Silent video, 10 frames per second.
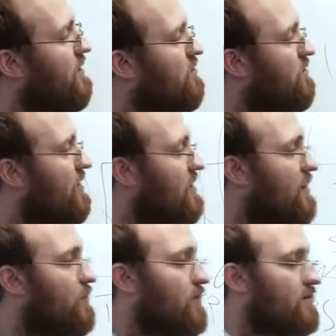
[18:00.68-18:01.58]
Let's create a
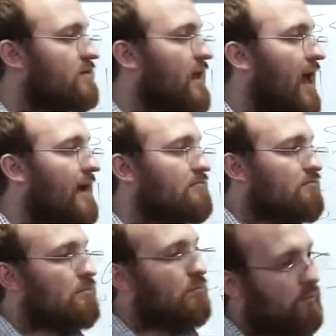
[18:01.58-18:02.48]
network
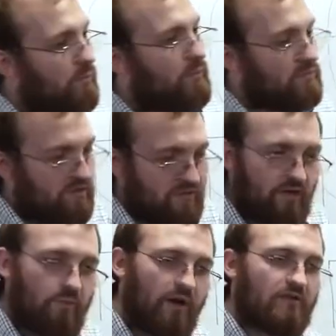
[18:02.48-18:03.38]
stack
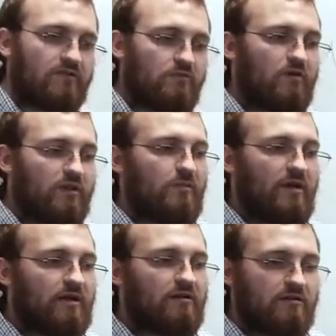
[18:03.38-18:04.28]
developed by one of
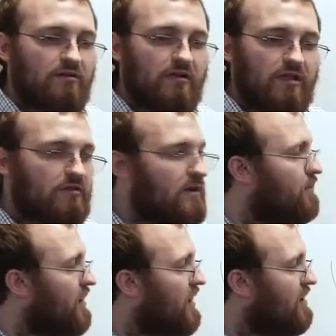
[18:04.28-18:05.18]
the early
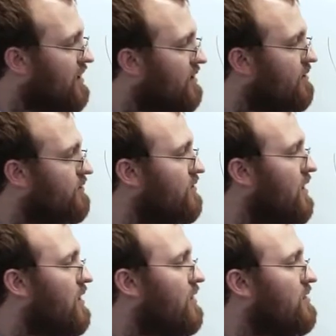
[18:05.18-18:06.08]
internet pioneers
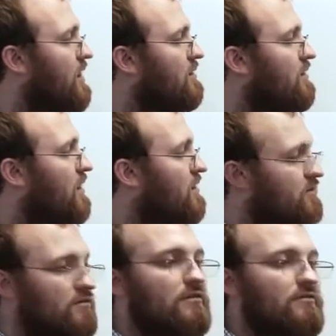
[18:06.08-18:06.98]
that
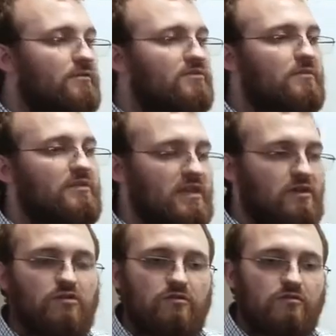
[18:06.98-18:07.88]
has learned from some of the
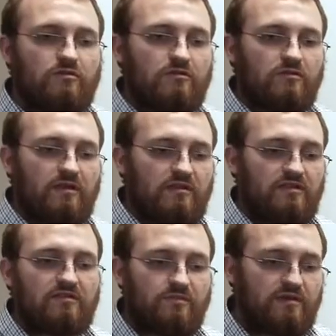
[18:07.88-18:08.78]
issues that
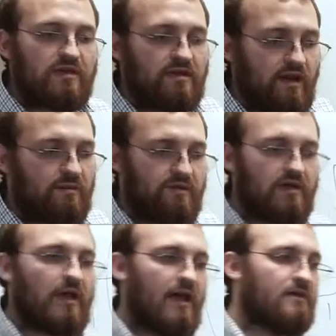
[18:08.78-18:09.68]
TCP
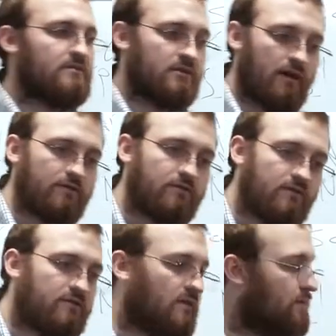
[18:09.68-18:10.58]
IPA has in other
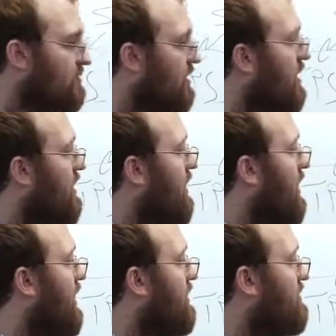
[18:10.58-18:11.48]
systems,
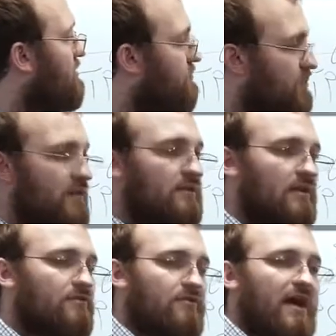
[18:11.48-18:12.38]
and is a bit
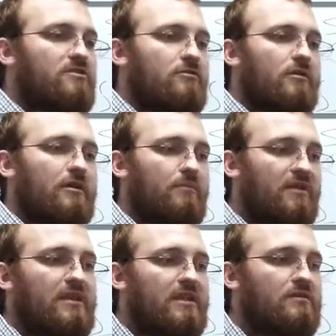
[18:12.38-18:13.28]
less fragile and a
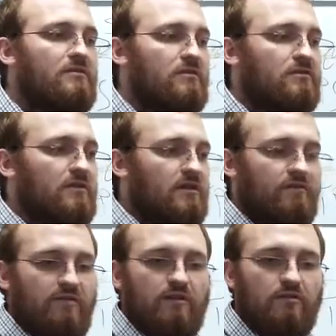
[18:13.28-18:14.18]
bit easier to
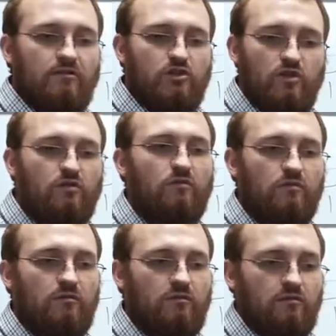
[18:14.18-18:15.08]
configure and
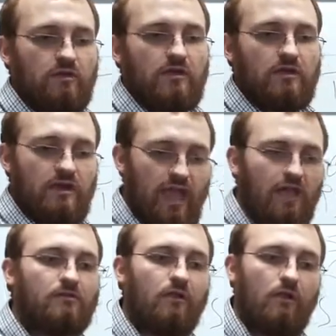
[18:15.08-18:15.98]
tune so that it can
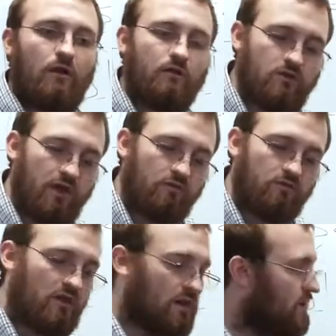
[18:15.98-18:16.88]
handle a large
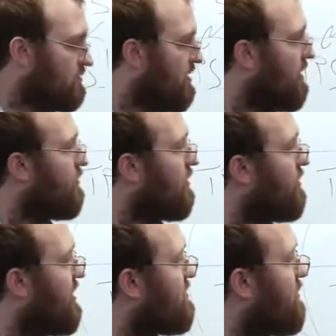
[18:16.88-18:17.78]
heterogeneous
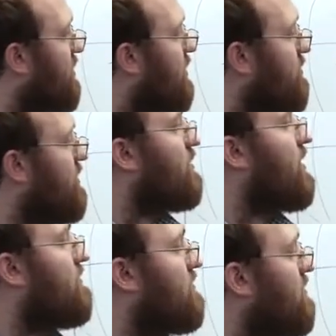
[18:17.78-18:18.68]
network based upon real-life